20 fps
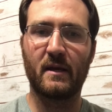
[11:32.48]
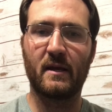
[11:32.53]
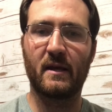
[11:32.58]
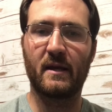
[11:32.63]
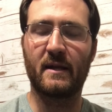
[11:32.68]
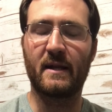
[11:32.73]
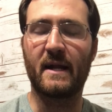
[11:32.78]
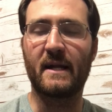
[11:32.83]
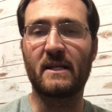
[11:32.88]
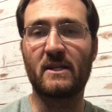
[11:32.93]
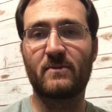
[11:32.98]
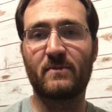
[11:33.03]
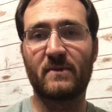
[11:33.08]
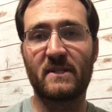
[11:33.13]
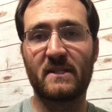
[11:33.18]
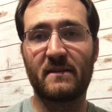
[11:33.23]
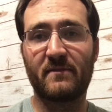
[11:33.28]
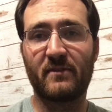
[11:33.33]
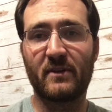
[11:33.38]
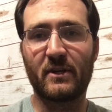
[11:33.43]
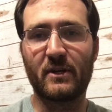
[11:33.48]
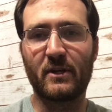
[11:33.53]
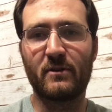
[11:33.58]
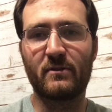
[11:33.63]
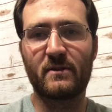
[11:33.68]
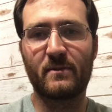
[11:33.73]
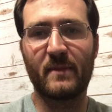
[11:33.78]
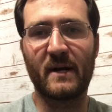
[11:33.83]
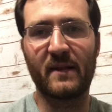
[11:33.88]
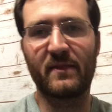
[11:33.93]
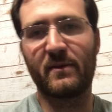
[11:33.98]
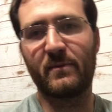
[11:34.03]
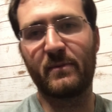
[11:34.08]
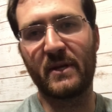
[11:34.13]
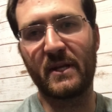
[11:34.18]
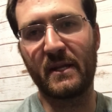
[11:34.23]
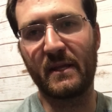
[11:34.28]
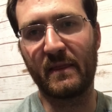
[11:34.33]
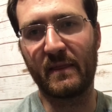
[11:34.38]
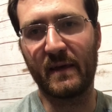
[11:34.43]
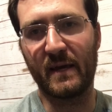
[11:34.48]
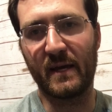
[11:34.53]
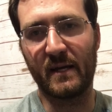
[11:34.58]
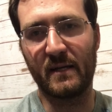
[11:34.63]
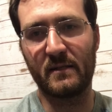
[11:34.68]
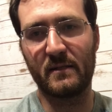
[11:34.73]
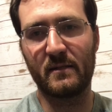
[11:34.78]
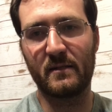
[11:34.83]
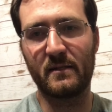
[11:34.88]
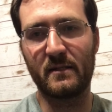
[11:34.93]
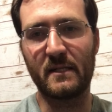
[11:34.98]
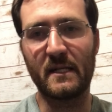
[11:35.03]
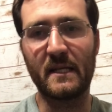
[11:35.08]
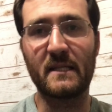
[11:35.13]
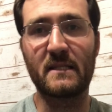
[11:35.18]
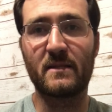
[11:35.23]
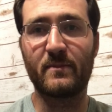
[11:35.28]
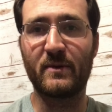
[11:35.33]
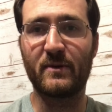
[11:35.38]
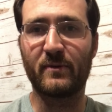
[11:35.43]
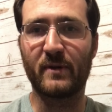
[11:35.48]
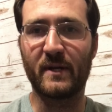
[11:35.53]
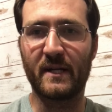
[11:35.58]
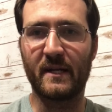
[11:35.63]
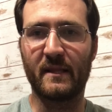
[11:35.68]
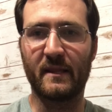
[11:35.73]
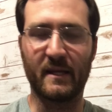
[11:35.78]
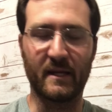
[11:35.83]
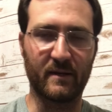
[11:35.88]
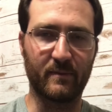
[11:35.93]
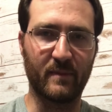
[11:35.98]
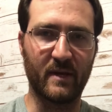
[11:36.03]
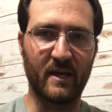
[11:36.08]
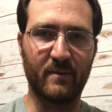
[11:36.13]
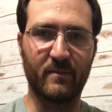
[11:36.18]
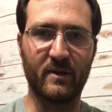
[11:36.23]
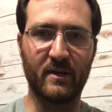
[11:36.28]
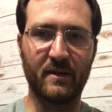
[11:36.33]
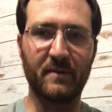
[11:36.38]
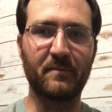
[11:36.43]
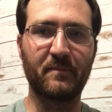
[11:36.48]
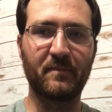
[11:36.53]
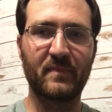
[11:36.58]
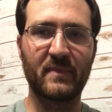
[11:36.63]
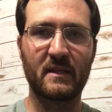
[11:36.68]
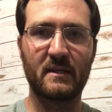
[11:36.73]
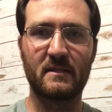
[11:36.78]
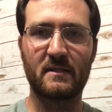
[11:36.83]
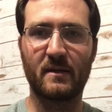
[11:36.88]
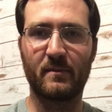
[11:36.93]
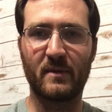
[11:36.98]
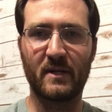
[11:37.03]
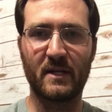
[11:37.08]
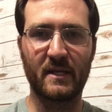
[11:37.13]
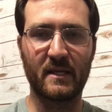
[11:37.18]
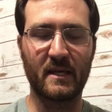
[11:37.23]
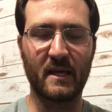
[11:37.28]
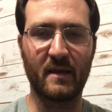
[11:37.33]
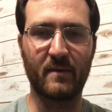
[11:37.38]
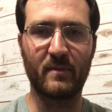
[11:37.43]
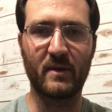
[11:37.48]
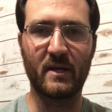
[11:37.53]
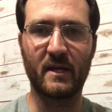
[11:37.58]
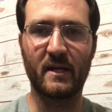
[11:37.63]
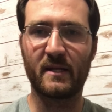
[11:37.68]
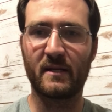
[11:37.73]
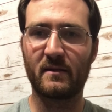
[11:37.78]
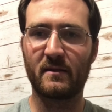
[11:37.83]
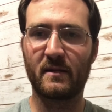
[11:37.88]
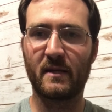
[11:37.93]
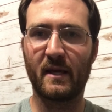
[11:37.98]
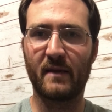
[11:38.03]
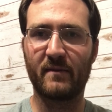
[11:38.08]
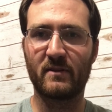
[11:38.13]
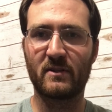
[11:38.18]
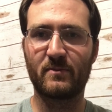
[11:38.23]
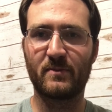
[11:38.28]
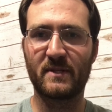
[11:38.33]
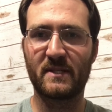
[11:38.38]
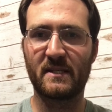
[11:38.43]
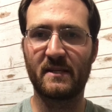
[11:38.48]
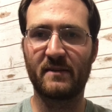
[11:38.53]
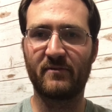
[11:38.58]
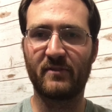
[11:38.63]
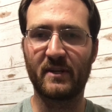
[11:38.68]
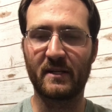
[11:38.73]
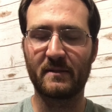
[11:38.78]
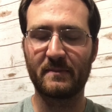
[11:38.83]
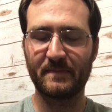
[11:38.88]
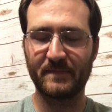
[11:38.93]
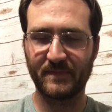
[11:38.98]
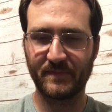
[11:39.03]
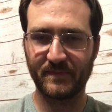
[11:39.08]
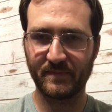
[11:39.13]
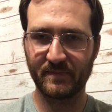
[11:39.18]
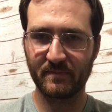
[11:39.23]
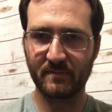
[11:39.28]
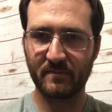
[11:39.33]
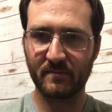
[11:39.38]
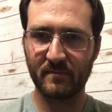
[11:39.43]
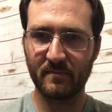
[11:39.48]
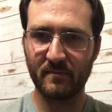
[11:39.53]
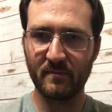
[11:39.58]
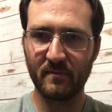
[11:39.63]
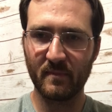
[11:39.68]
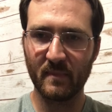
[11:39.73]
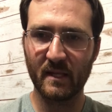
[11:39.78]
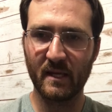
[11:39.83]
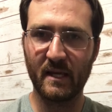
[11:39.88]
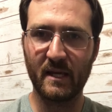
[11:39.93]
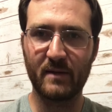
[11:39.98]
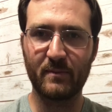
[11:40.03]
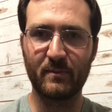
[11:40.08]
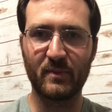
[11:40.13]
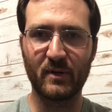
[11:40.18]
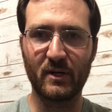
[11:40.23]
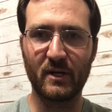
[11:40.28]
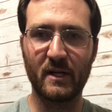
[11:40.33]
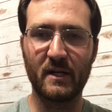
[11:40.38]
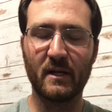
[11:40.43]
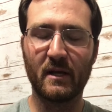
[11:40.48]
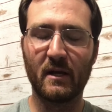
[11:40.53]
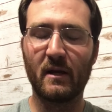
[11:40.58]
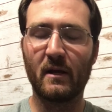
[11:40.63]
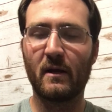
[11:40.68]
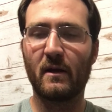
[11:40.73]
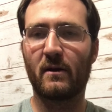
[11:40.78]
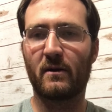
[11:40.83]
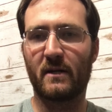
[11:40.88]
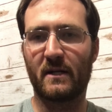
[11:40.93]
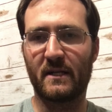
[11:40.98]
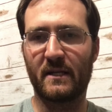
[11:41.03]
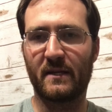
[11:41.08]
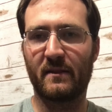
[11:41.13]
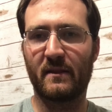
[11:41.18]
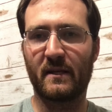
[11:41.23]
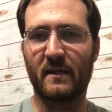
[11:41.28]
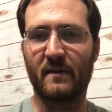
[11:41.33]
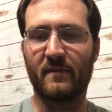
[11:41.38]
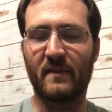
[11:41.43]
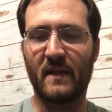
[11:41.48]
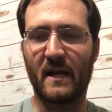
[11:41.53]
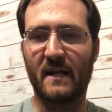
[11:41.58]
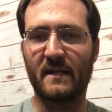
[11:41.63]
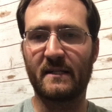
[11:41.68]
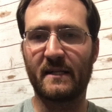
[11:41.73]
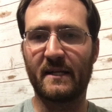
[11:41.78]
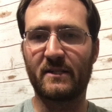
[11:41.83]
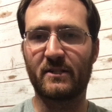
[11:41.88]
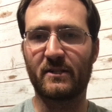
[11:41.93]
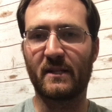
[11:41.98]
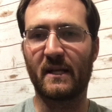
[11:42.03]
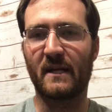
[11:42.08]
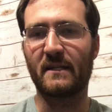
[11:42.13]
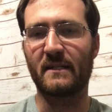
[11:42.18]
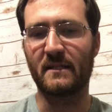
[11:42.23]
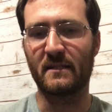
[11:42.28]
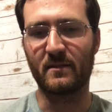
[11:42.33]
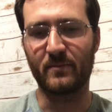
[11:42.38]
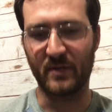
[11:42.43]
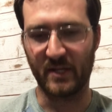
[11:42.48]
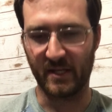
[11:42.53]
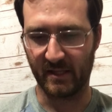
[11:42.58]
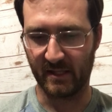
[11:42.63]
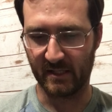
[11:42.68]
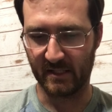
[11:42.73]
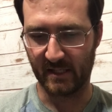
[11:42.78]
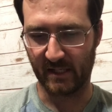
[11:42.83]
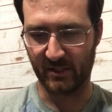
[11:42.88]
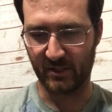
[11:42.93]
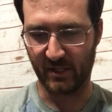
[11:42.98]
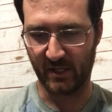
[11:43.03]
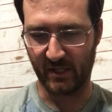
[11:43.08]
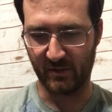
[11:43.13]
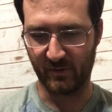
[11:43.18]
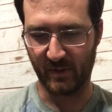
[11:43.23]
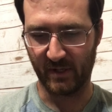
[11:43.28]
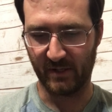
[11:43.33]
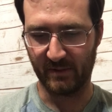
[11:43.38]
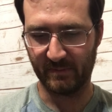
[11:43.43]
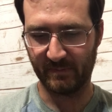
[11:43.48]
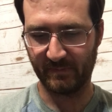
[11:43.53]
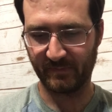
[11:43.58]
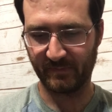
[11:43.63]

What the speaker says: and any specific notes about the meeting that needs to be written in there. Maybe somebody came in and gave a specific input or anything of that nature, that needs to be in this section as well.